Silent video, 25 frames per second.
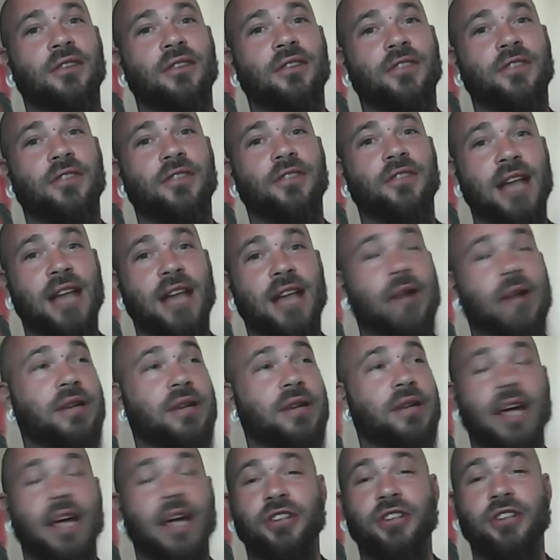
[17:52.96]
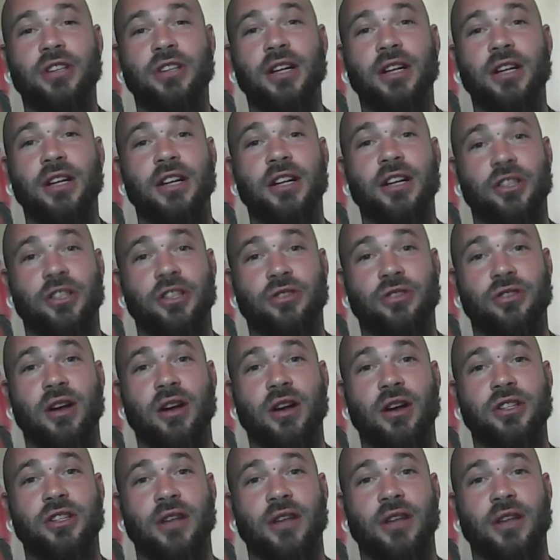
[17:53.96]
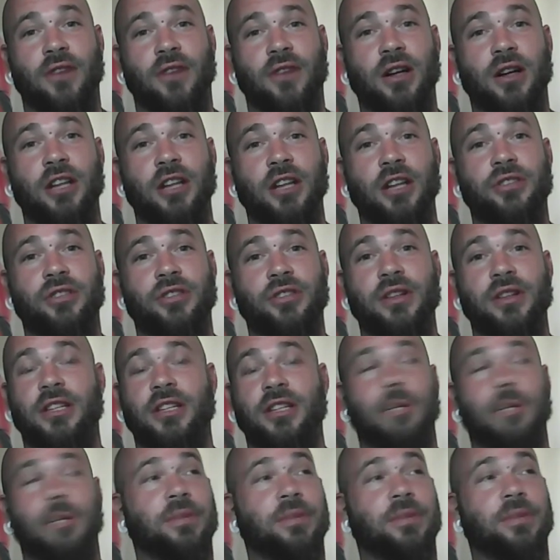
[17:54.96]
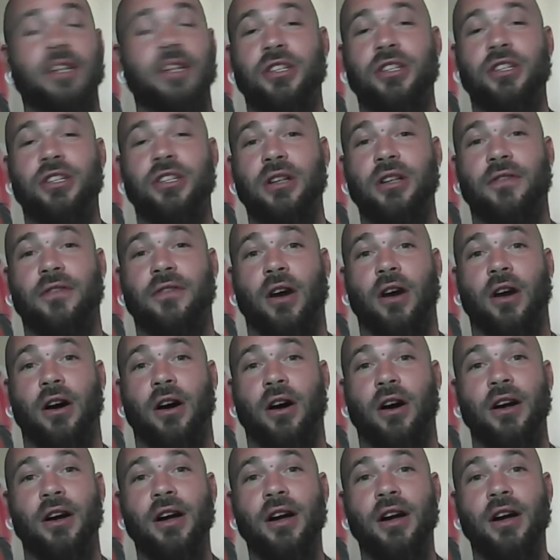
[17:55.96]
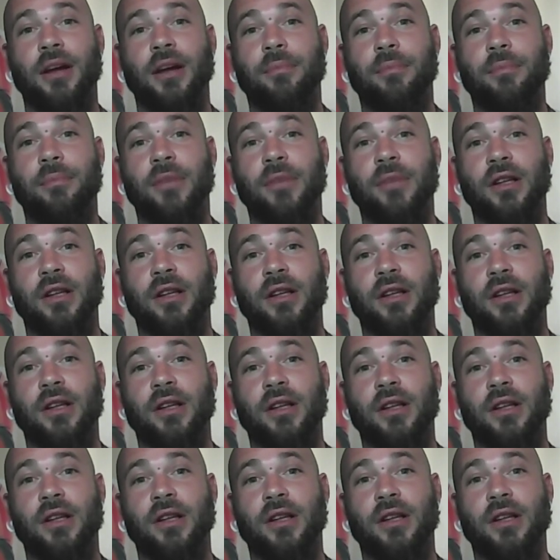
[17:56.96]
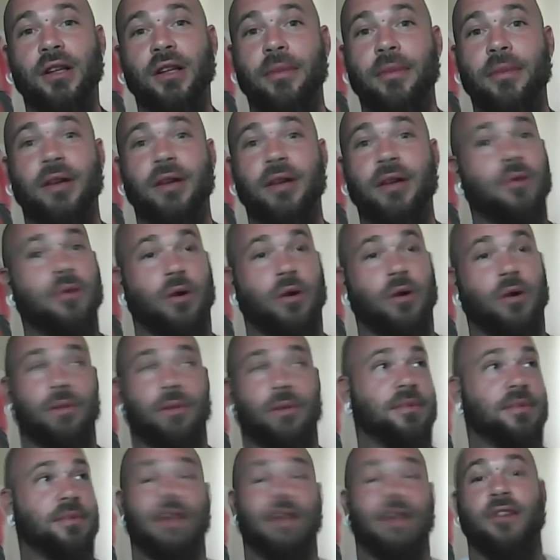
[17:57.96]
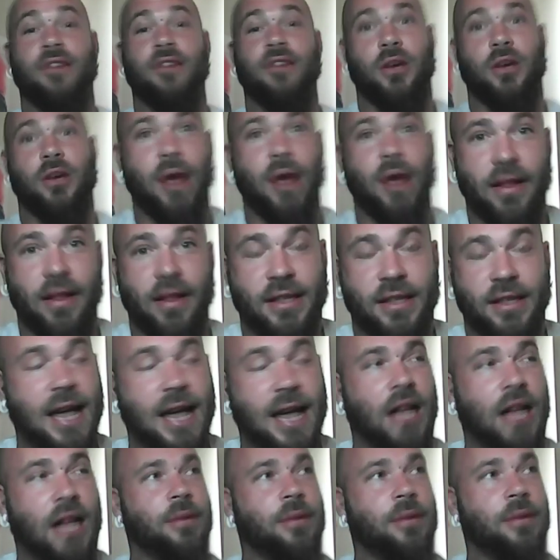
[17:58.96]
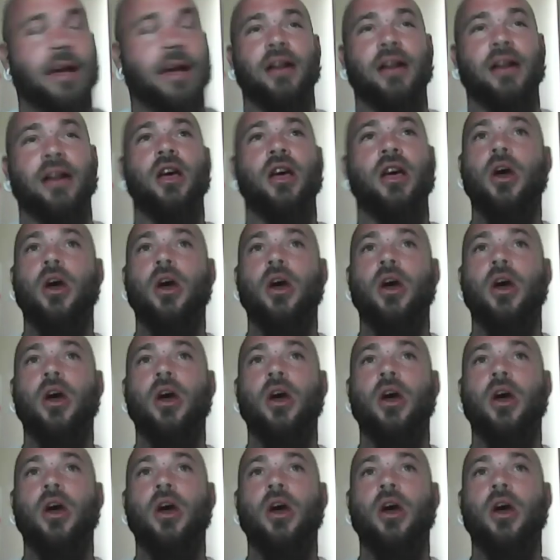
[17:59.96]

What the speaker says: for the degradation and destruction of our country, the depletion of our military equipment, or giving it away to the Taliban,